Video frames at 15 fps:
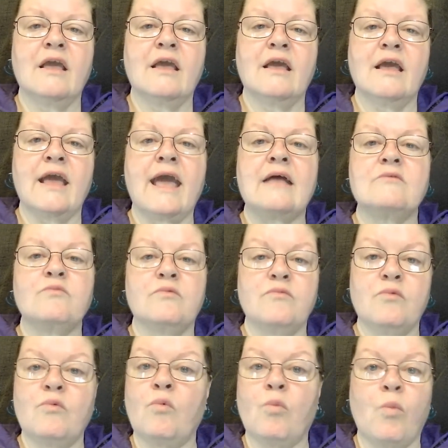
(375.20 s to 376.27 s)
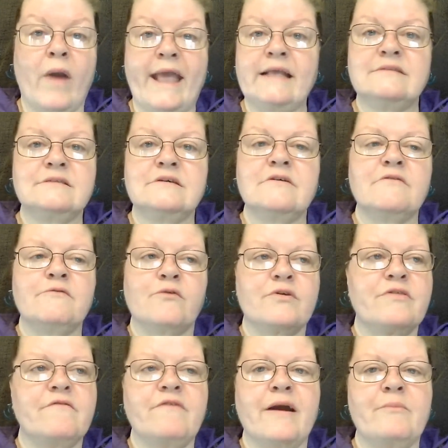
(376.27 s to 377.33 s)
and wait for the
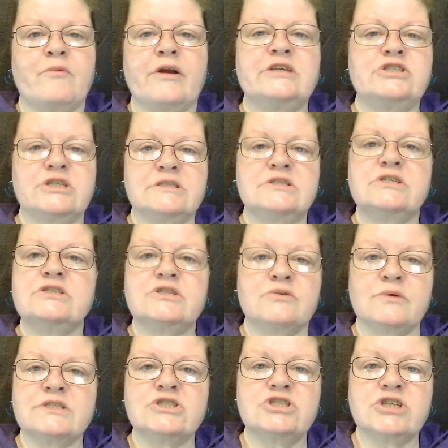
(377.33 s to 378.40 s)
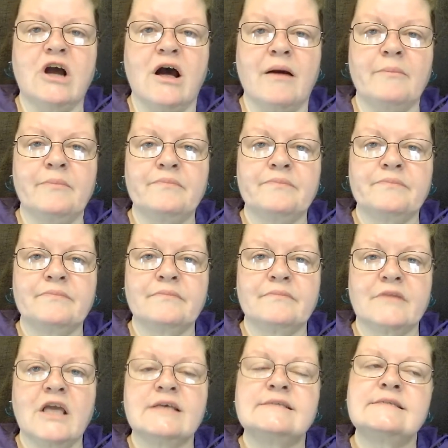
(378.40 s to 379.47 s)
vibration to do its job.
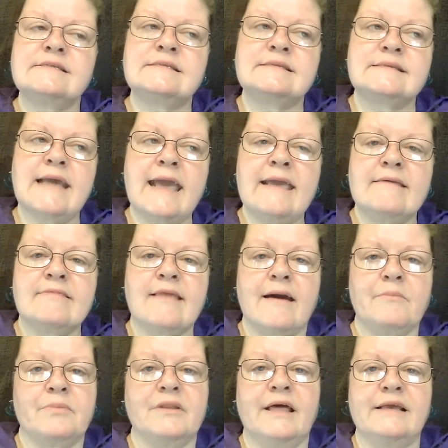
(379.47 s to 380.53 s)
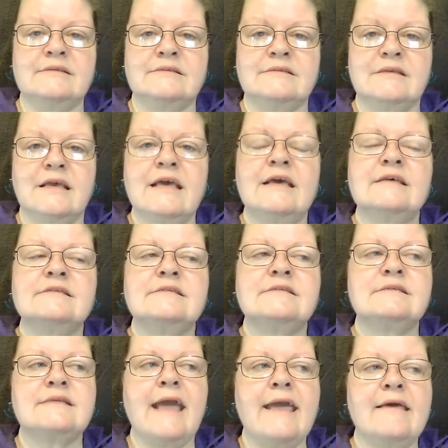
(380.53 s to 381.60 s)
Stay in that place.
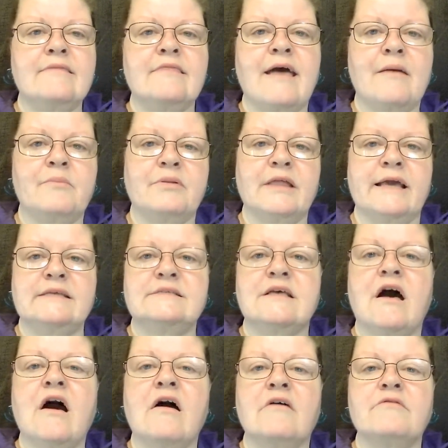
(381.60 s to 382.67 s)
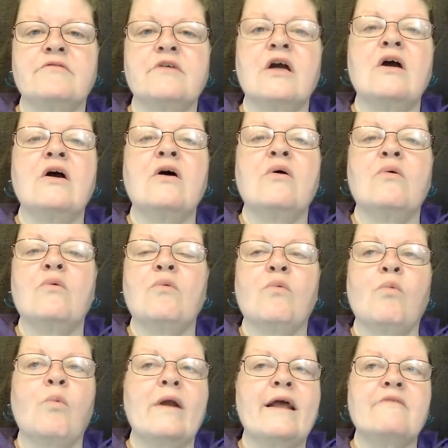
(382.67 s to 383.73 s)
Stay in that place of
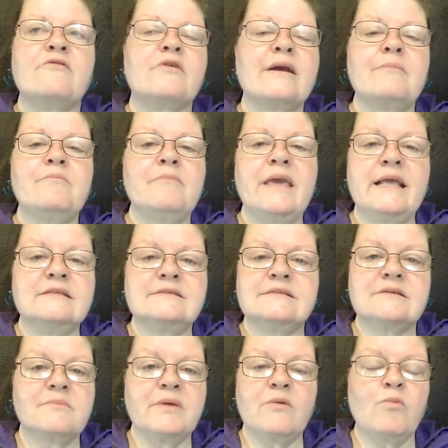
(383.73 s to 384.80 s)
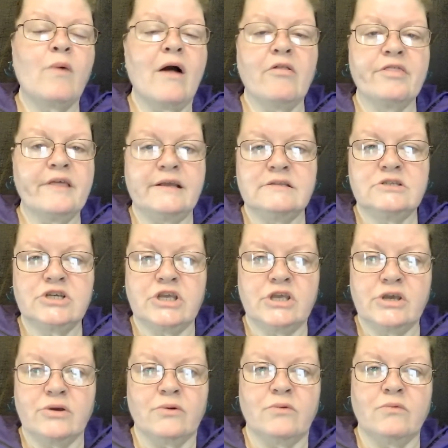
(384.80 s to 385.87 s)
whatever it means to be wealthy to
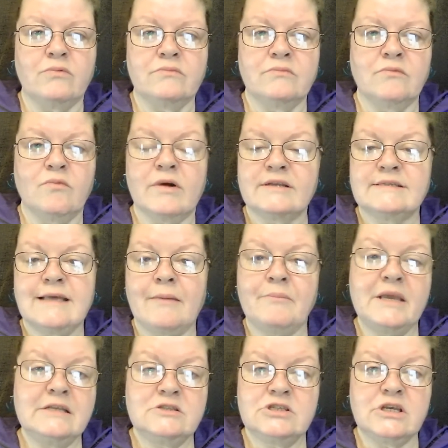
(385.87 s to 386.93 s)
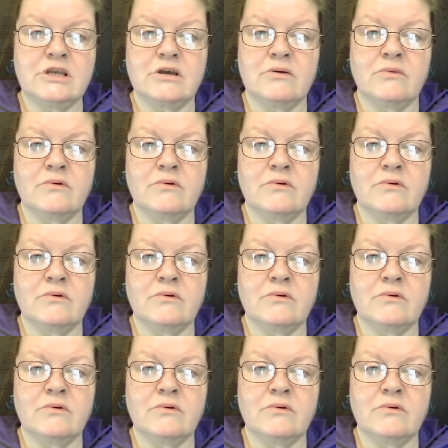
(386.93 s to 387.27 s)
you. What does that mean to you?